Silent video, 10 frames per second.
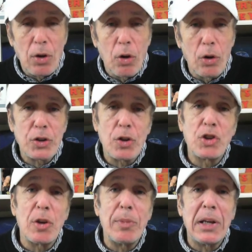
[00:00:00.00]
Also,
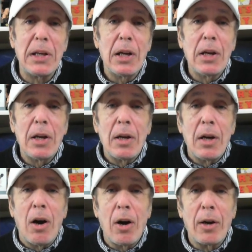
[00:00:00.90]
Jimmy
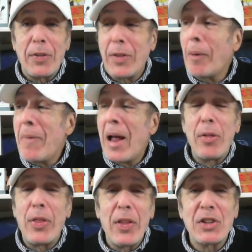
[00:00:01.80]
Hart, the
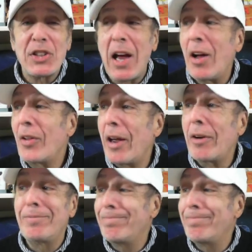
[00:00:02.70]
Mouth of the South.